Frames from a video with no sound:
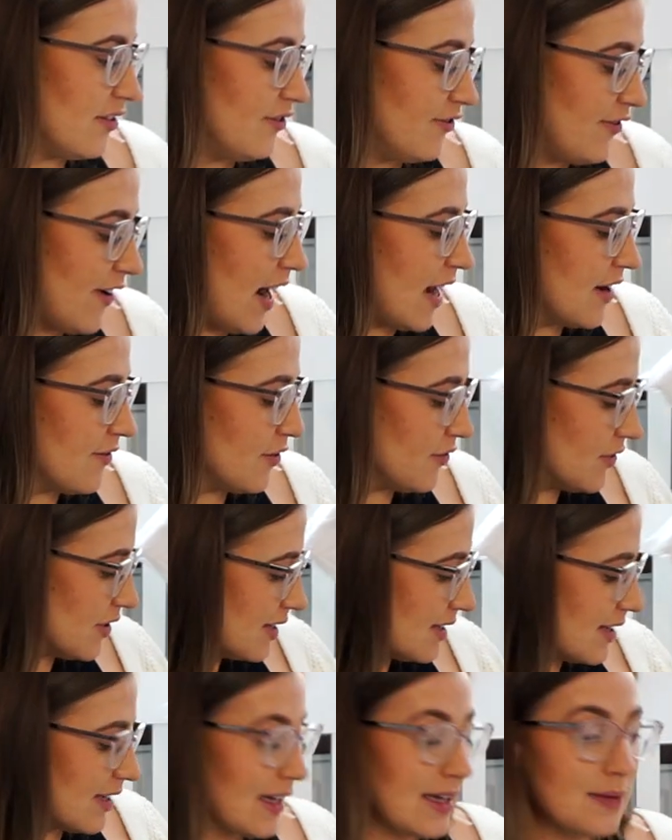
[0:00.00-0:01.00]
five of the
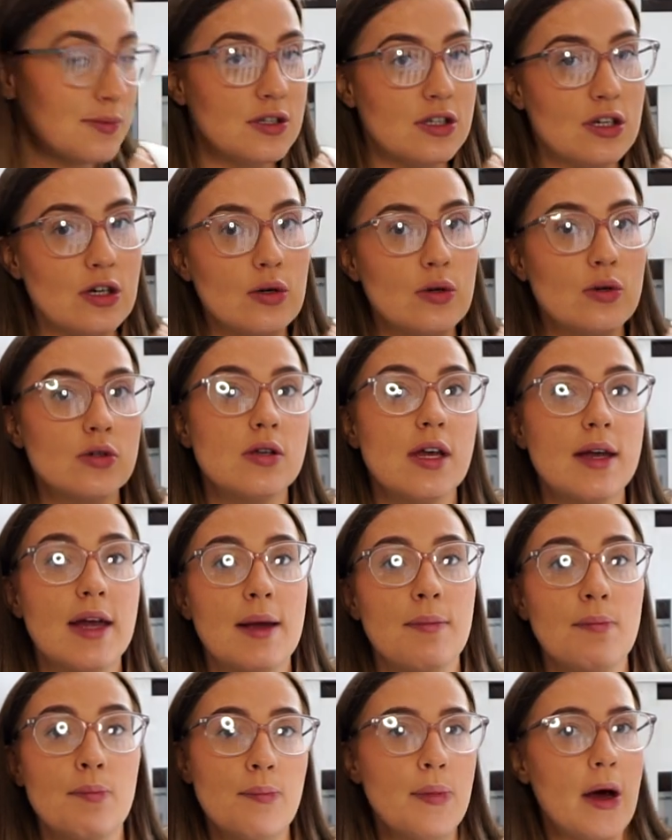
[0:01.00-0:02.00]
sleep suits
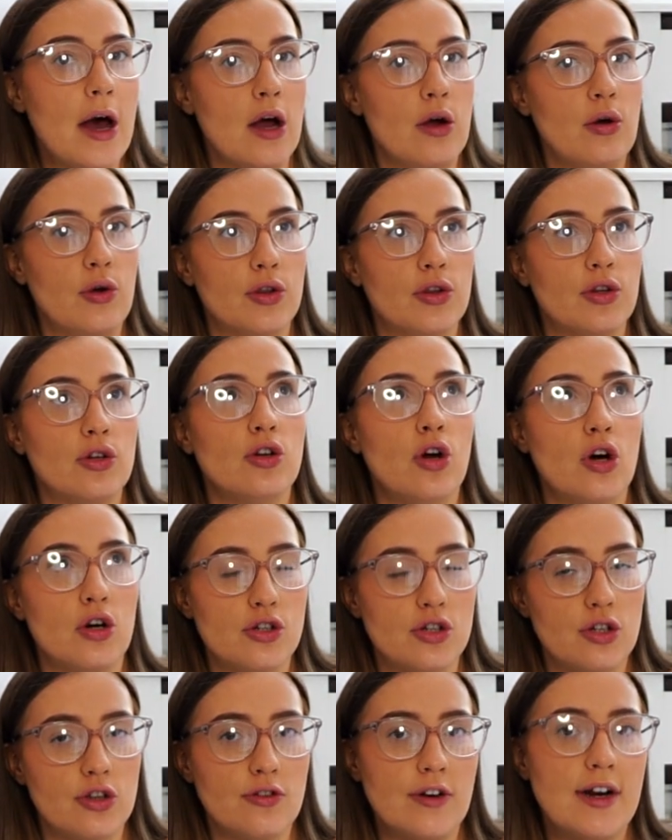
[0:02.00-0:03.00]
in both
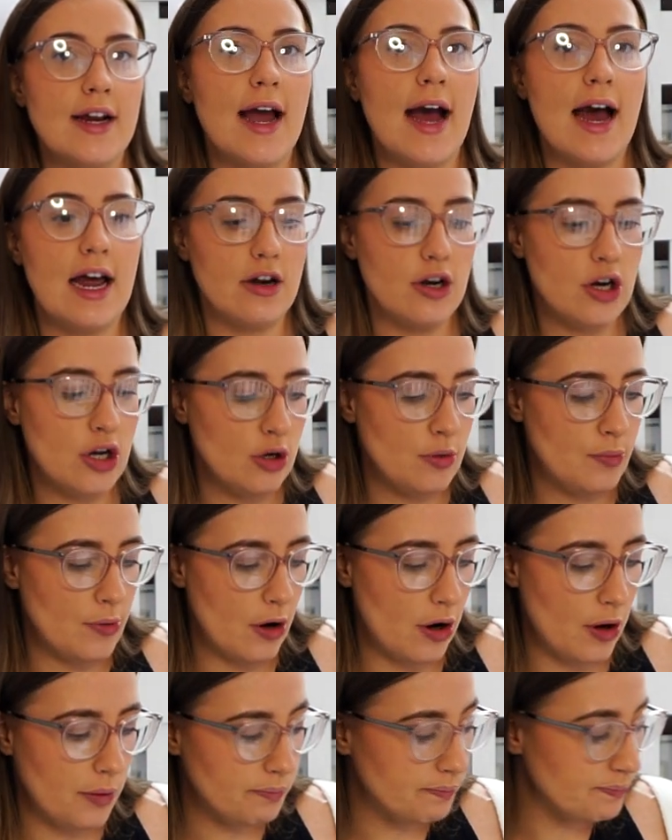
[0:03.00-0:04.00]
not three and
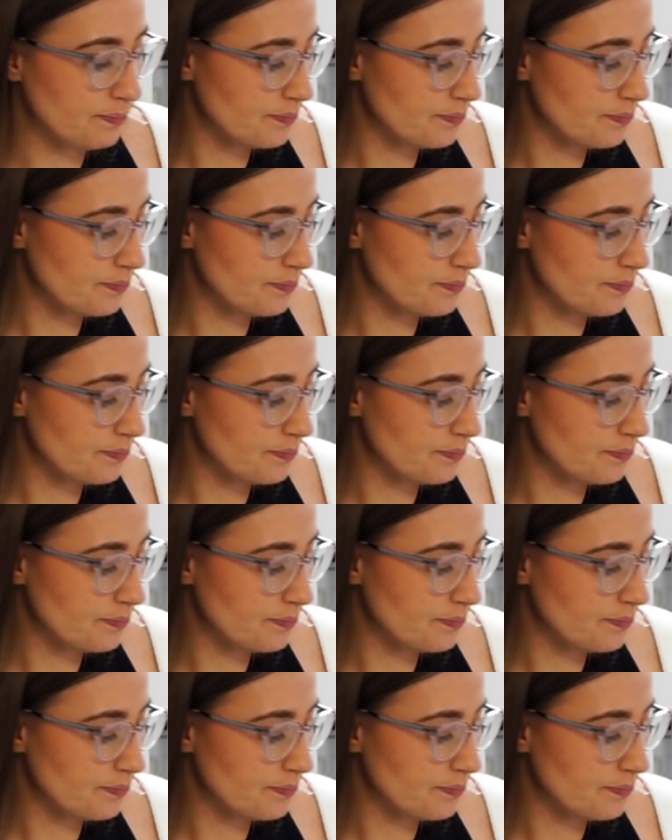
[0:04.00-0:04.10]
newborn.